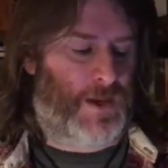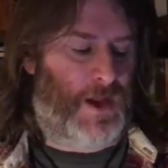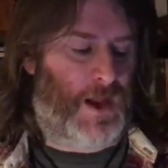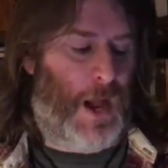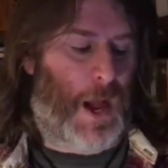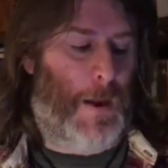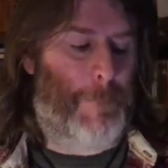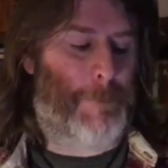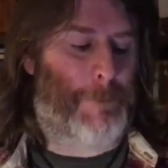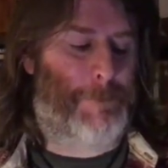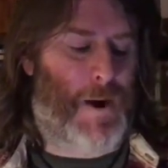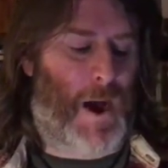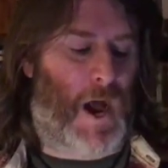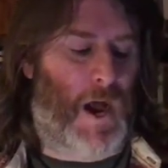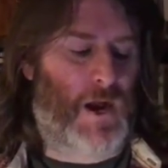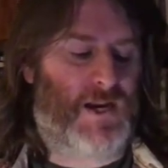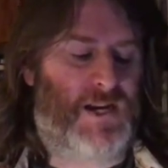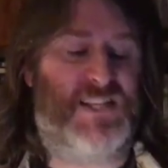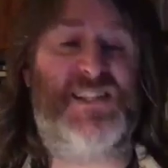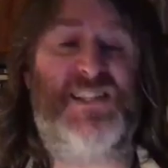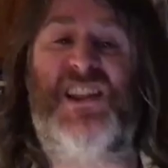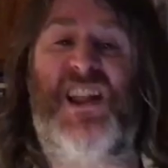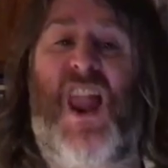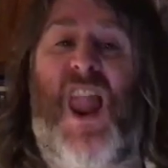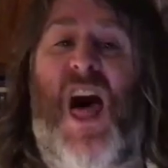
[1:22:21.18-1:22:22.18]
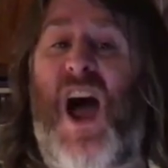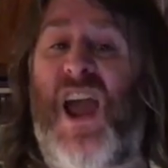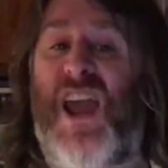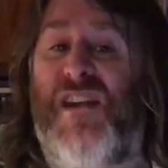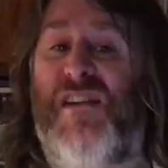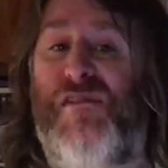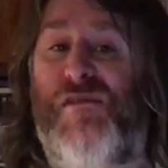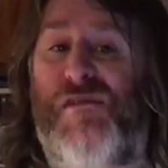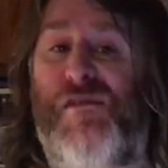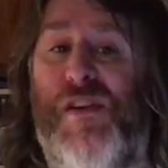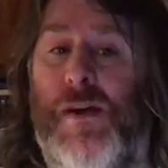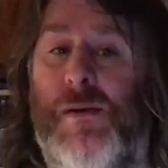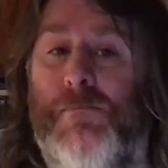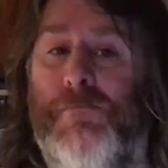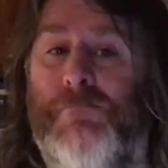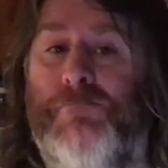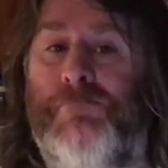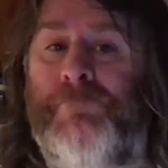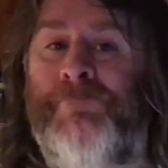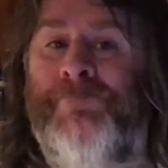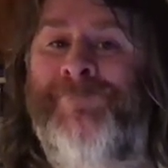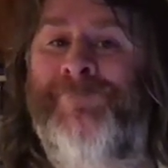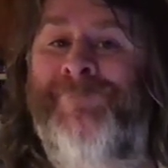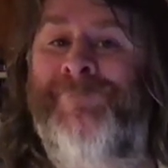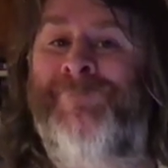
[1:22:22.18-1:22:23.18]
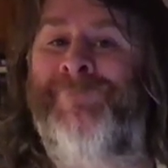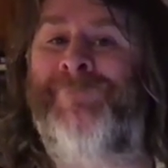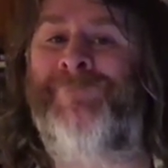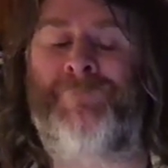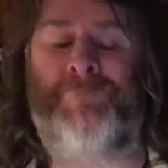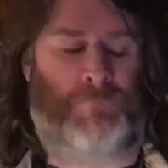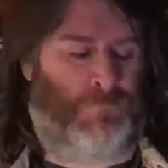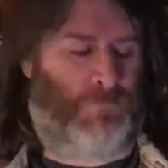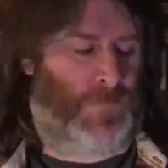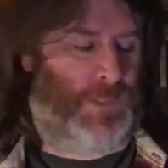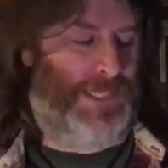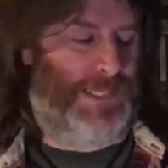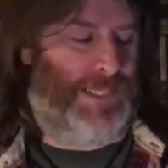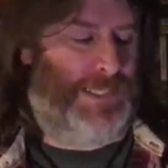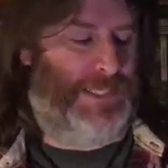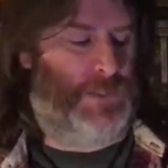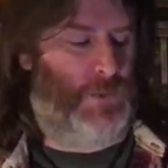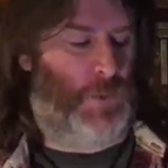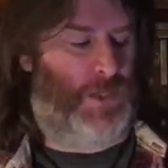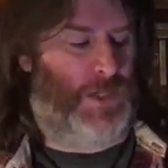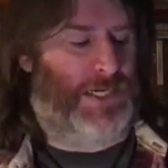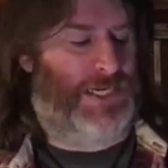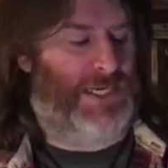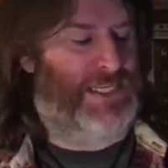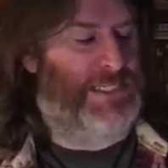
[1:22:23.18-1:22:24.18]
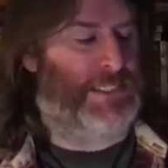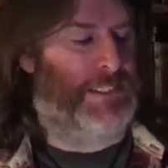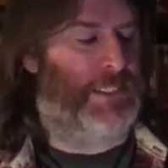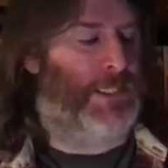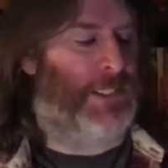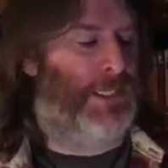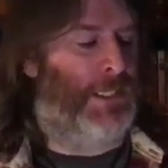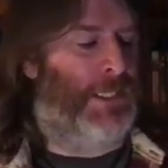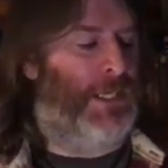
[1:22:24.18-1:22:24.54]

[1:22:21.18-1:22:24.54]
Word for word: A Bug's Life. Is what it is.